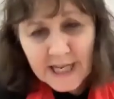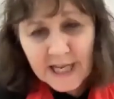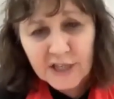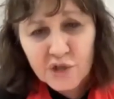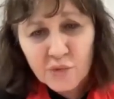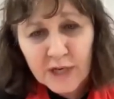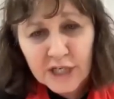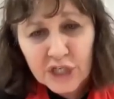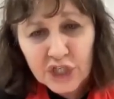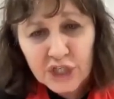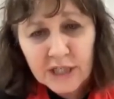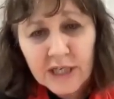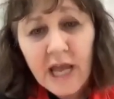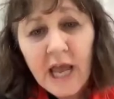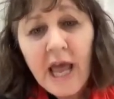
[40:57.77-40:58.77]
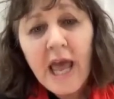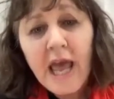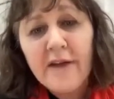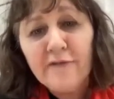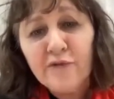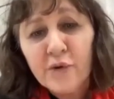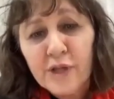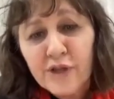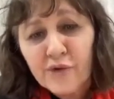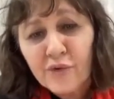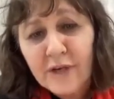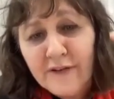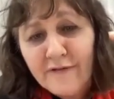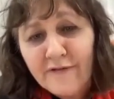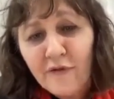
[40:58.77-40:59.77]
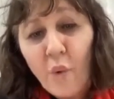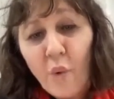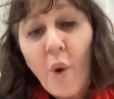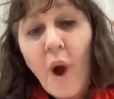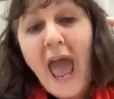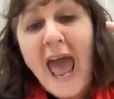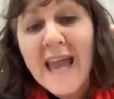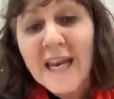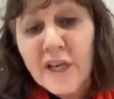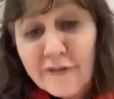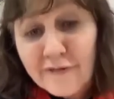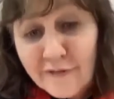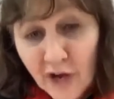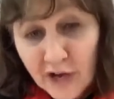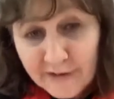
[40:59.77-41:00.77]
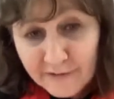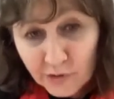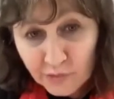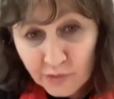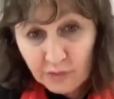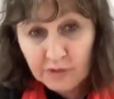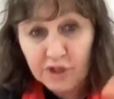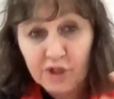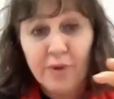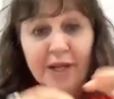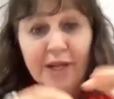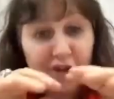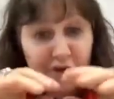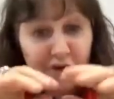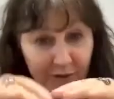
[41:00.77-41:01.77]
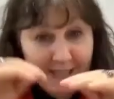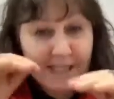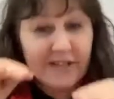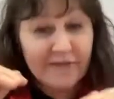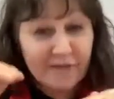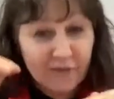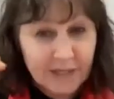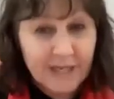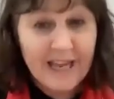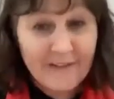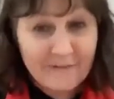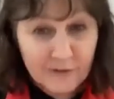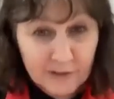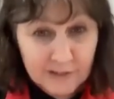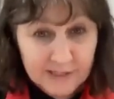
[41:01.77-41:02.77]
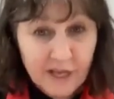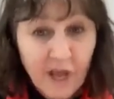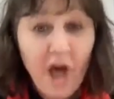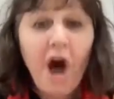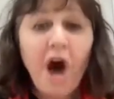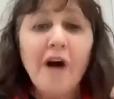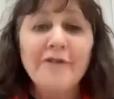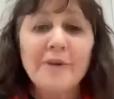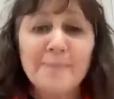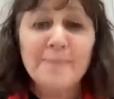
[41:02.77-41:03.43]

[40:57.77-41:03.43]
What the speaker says: saturation. Every 3, 4, and 5-year-old doing 3 different levels of a